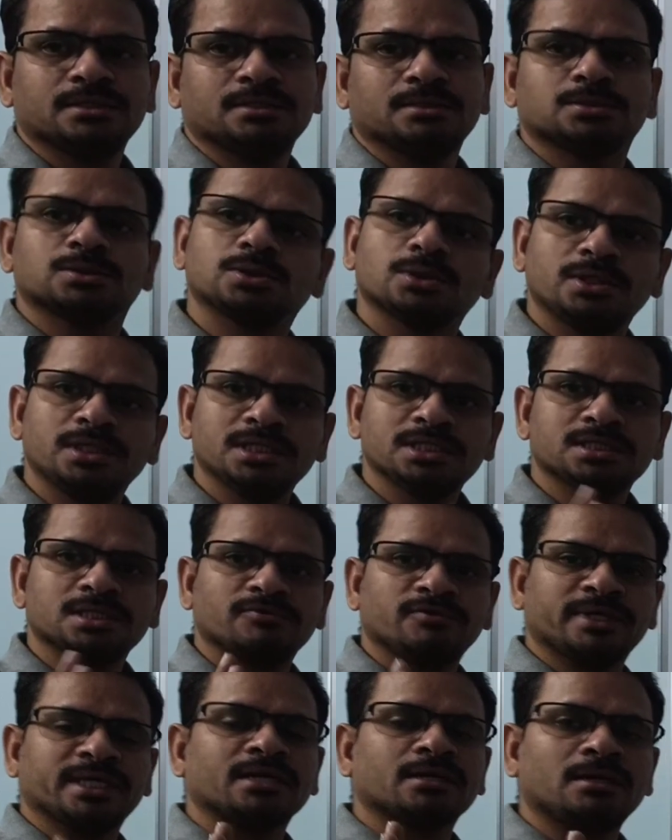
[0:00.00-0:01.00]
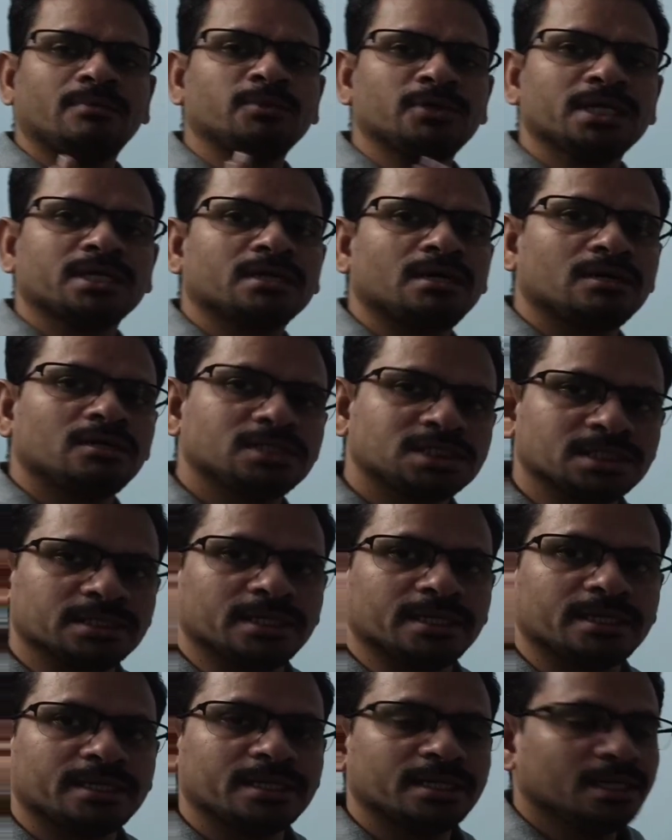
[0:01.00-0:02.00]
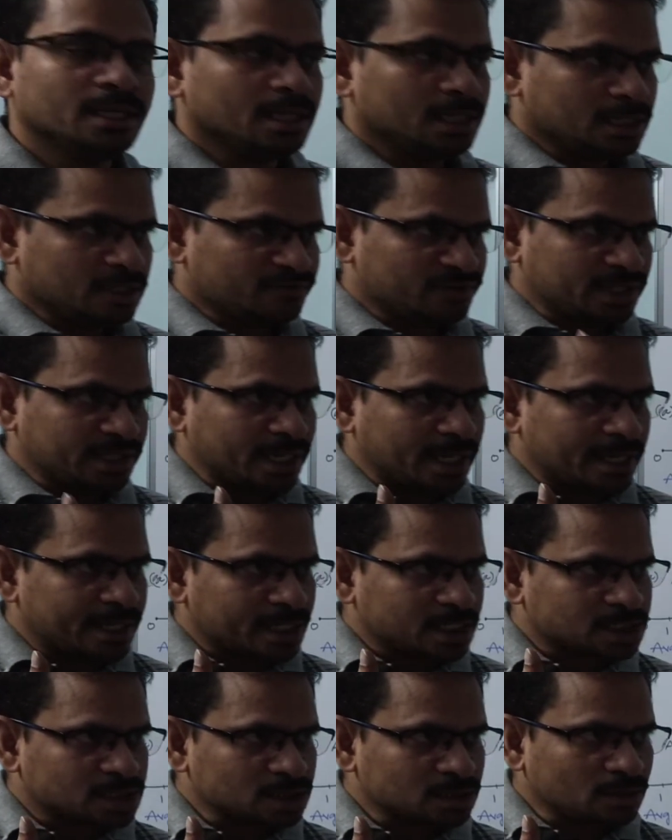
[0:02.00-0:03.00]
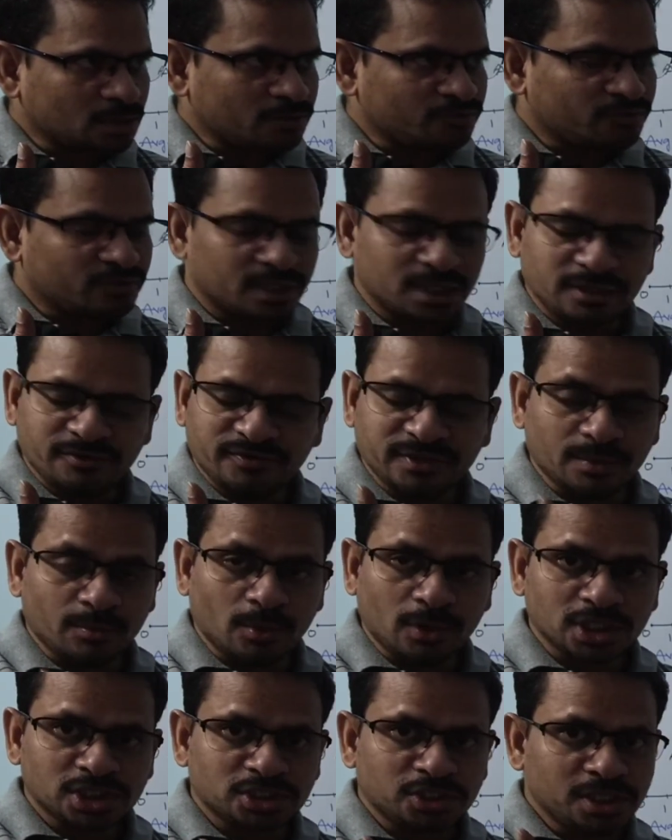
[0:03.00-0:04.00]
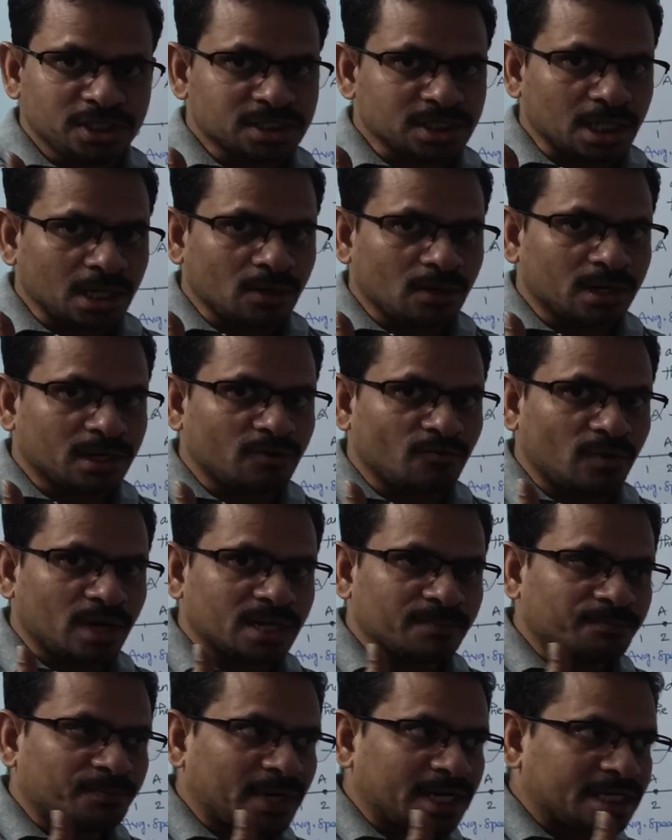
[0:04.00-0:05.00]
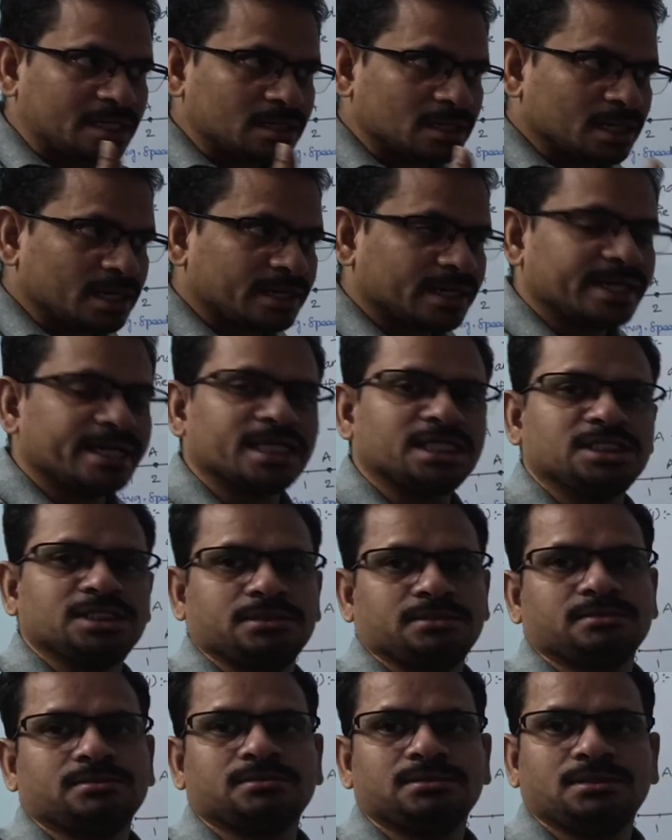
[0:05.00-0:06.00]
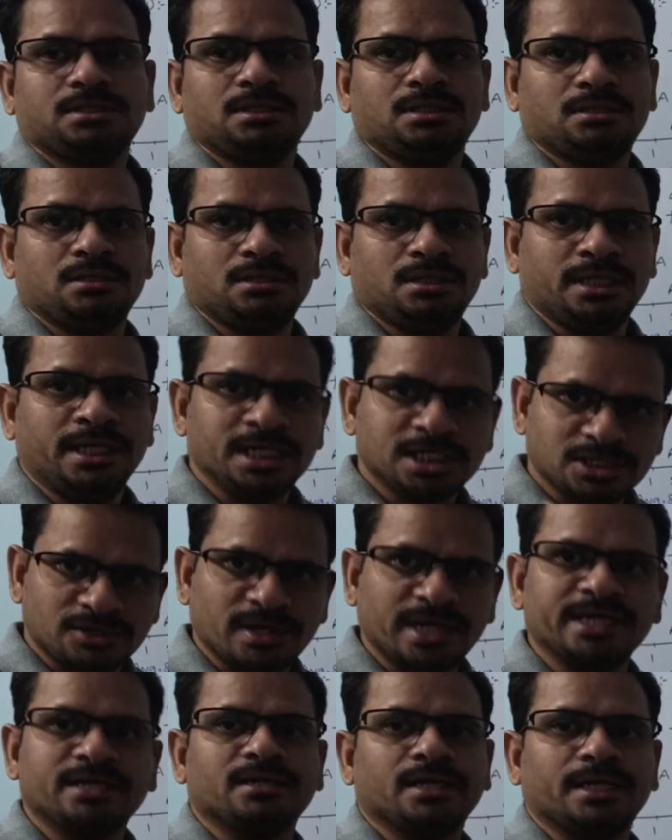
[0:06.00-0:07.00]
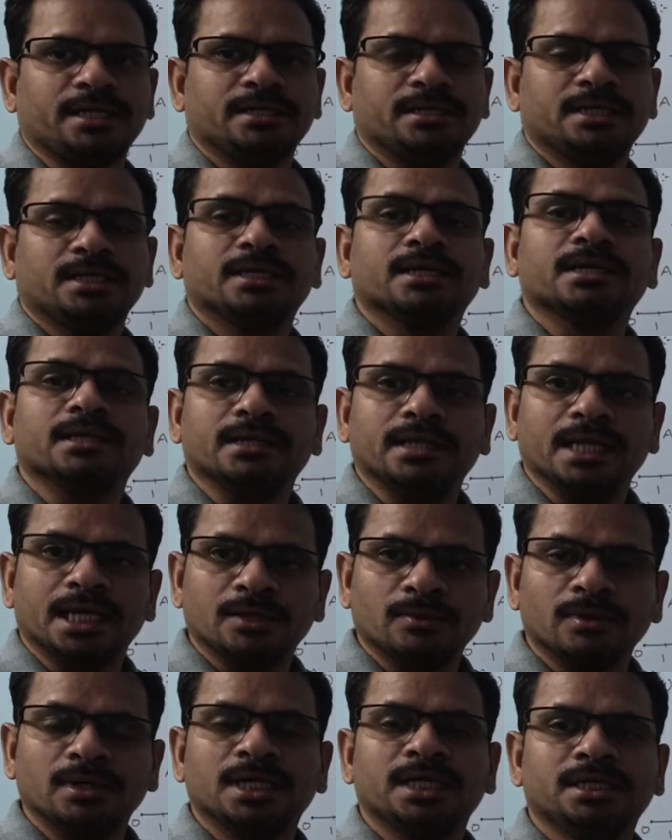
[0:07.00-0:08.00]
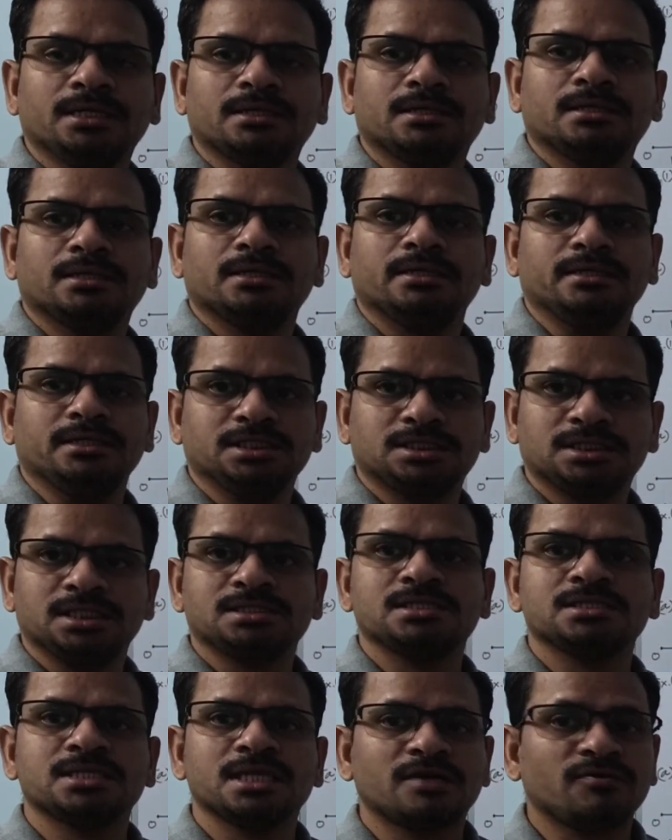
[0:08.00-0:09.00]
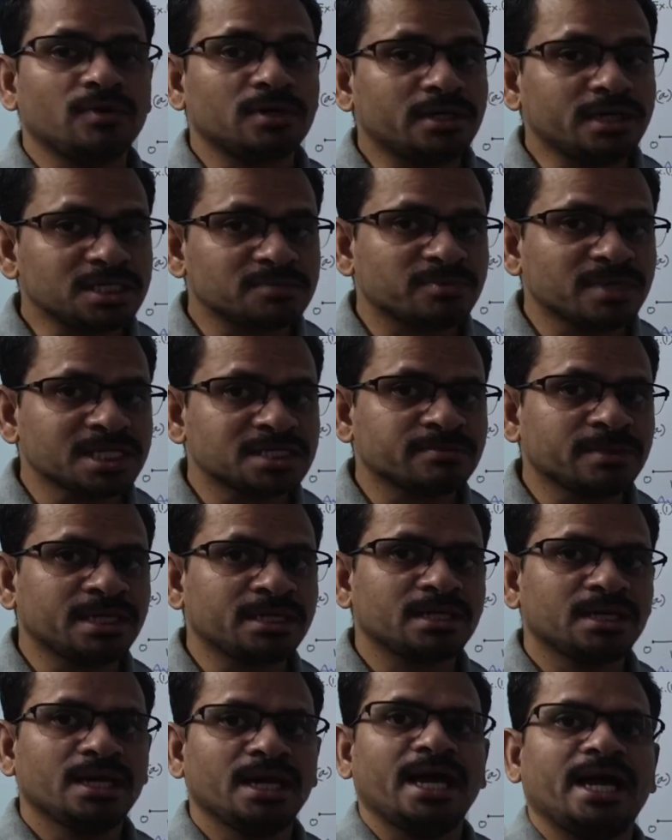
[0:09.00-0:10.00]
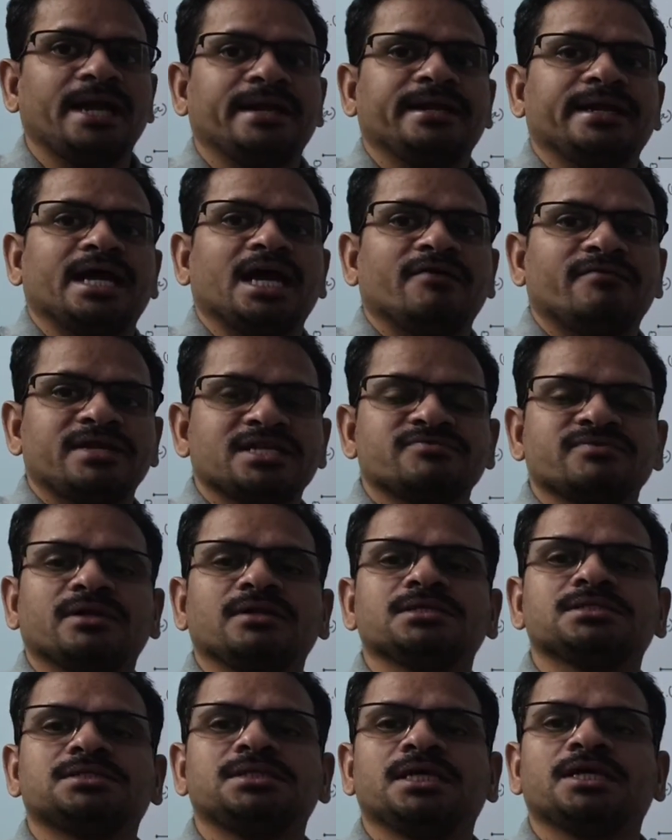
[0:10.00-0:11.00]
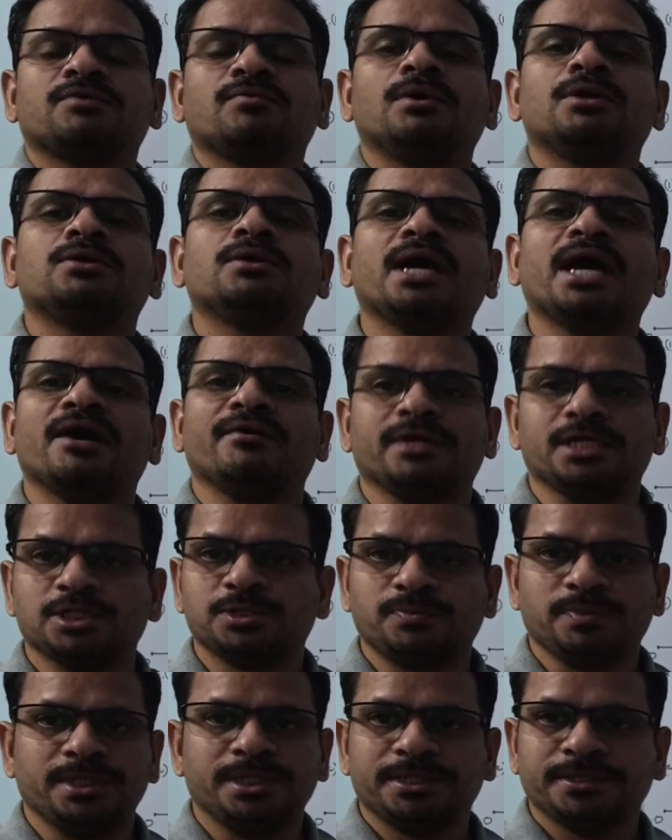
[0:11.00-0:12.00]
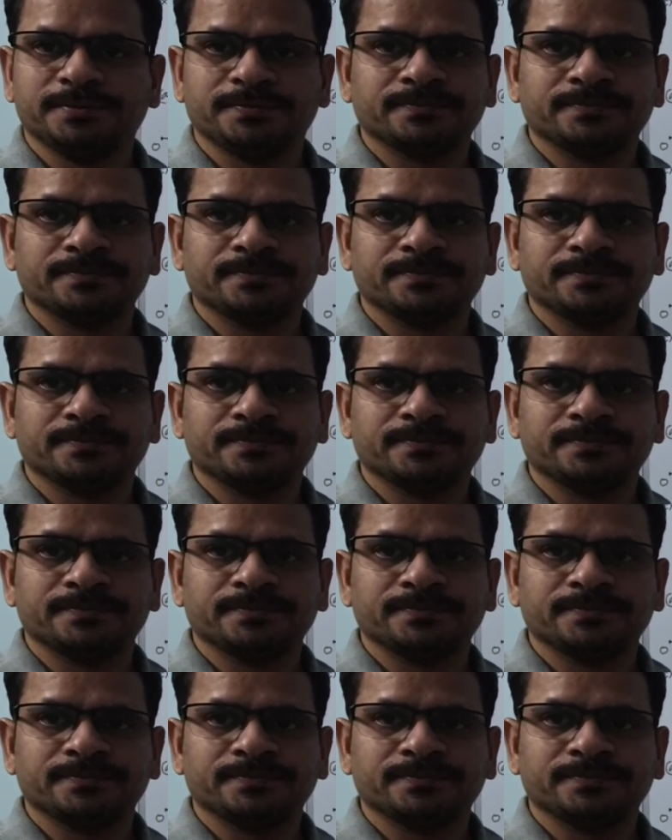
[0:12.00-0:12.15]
So it is, we can come to a conclusion that if the direction of the motion is along one particular direction in a straight line, then only distance is equal to displacement and average velocity equal to average speed.